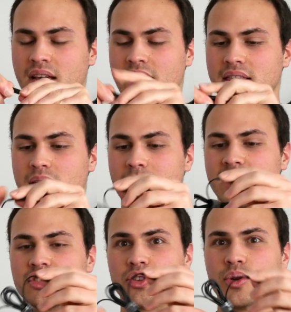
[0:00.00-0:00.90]
and then make
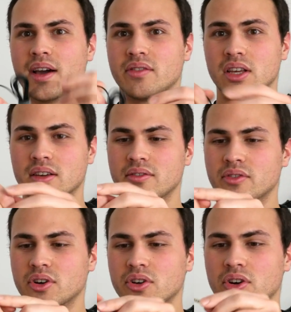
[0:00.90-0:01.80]
sure you have the
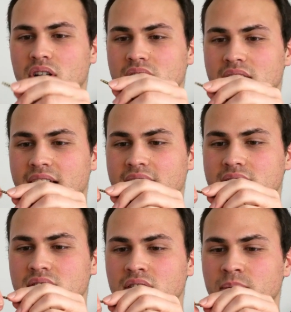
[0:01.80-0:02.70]
converter on the end